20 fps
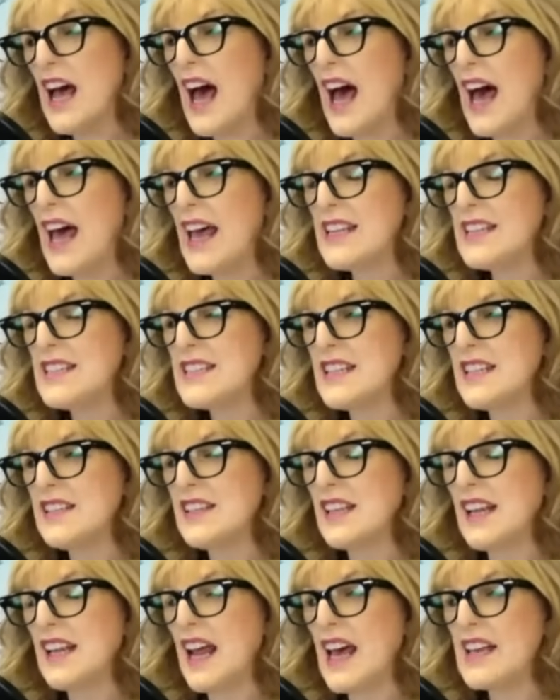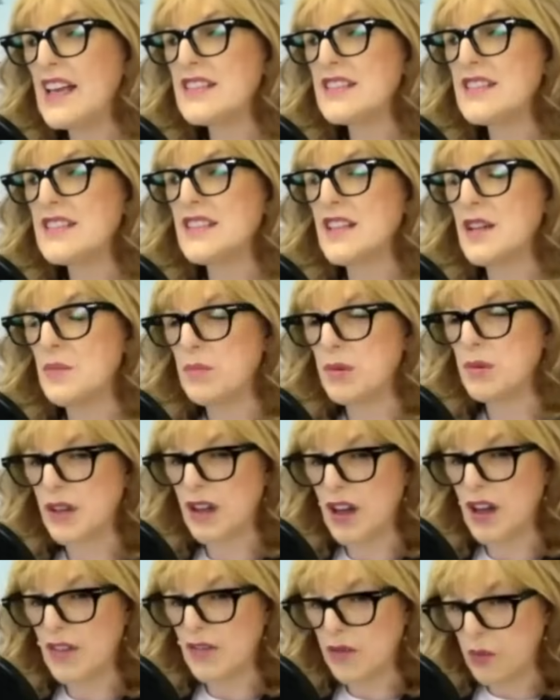And in the last number
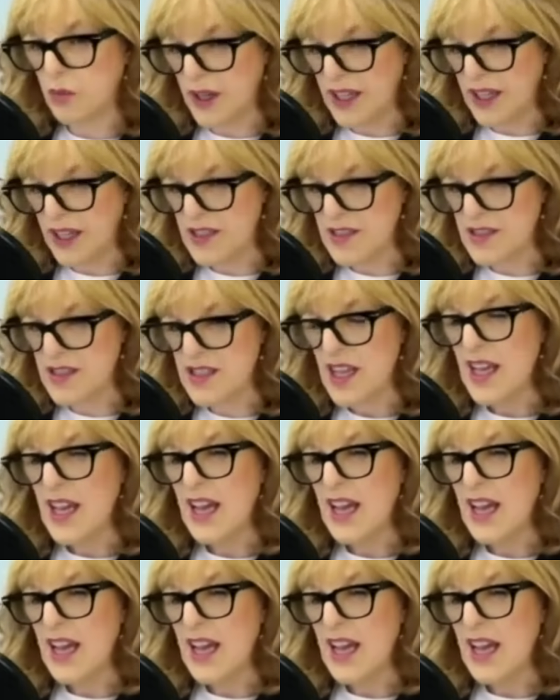of weeks,